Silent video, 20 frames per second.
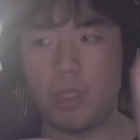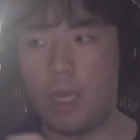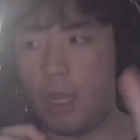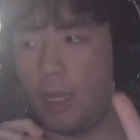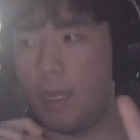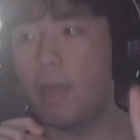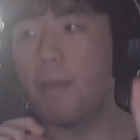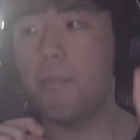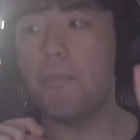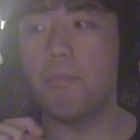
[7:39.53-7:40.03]
I
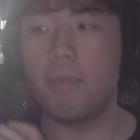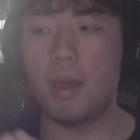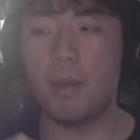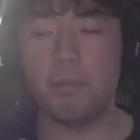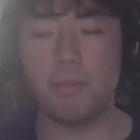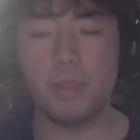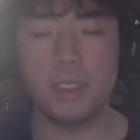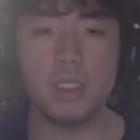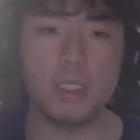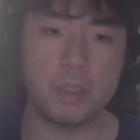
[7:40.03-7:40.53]
let my
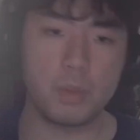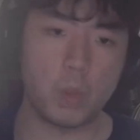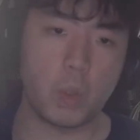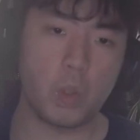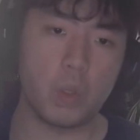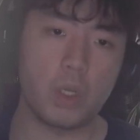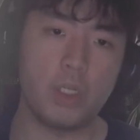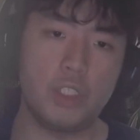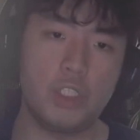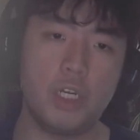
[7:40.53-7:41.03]
business
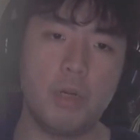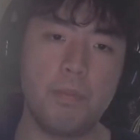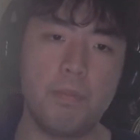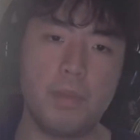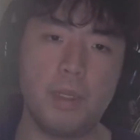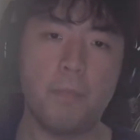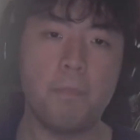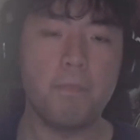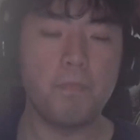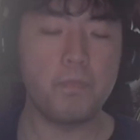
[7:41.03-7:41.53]
broker jump
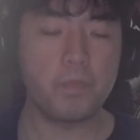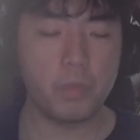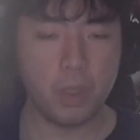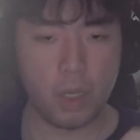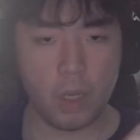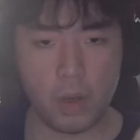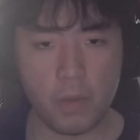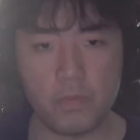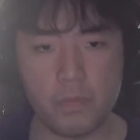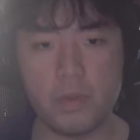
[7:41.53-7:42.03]
in.
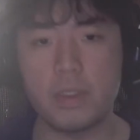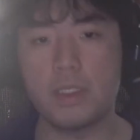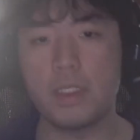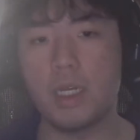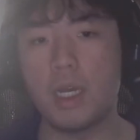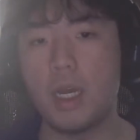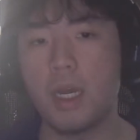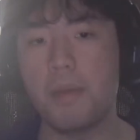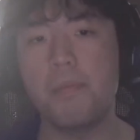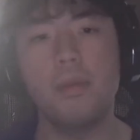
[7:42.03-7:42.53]

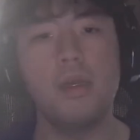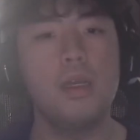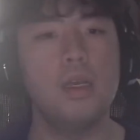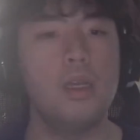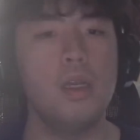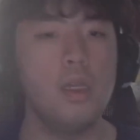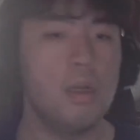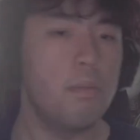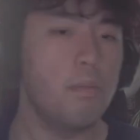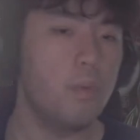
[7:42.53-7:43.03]
Oftentimes,
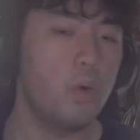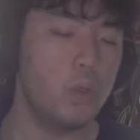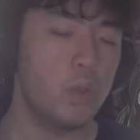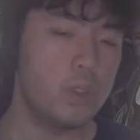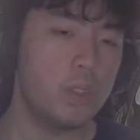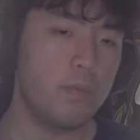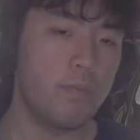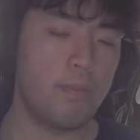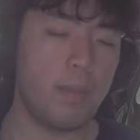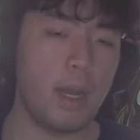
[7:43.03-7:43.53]
most
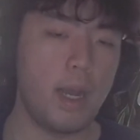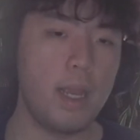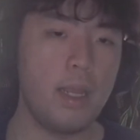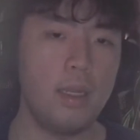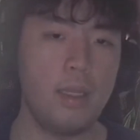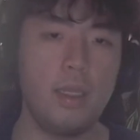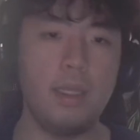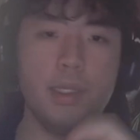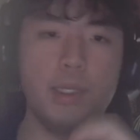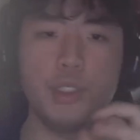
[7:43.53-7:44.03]
of my
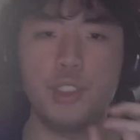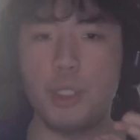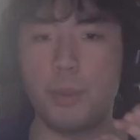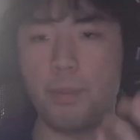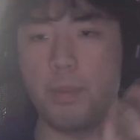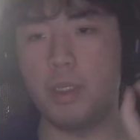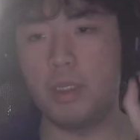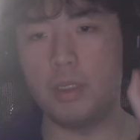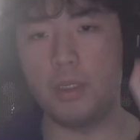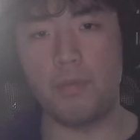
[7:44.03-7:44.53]
lead
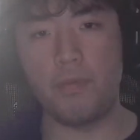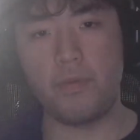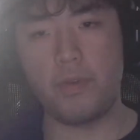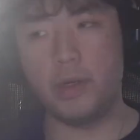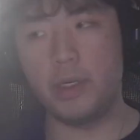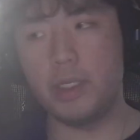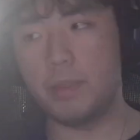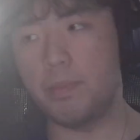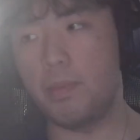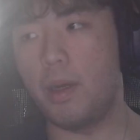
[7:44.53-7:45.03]
jump in the
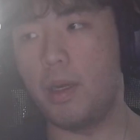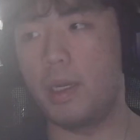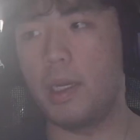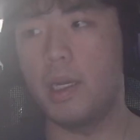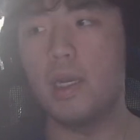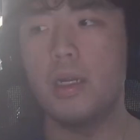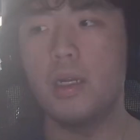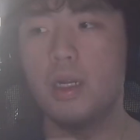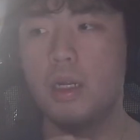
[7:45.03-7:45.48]
first bucket.